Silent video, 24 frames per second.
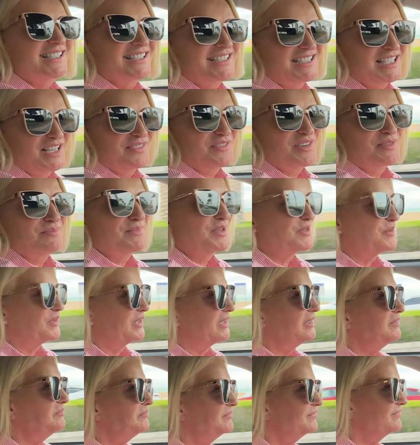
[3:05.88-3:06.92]
7
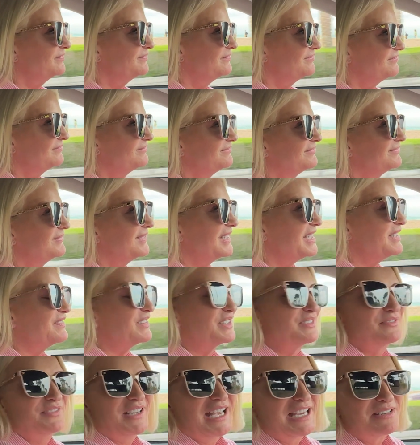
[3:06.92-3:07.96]
million,
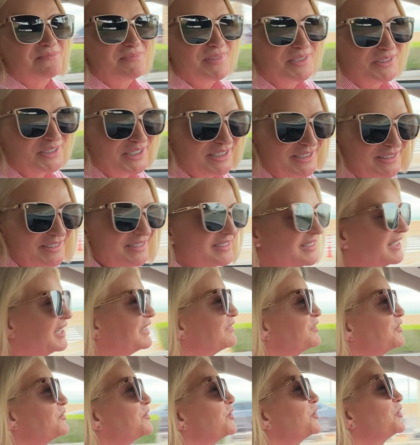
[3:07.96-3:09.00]
even 5 million,
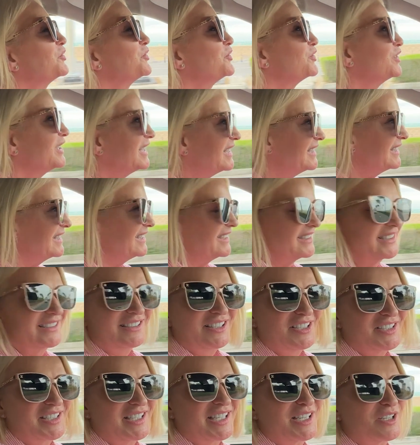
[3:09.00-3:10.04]
if you were really, really
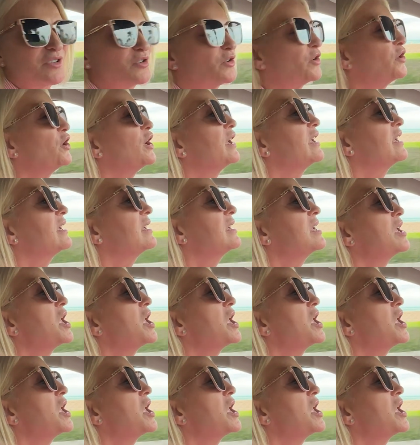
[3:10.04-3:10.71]
lucky and got it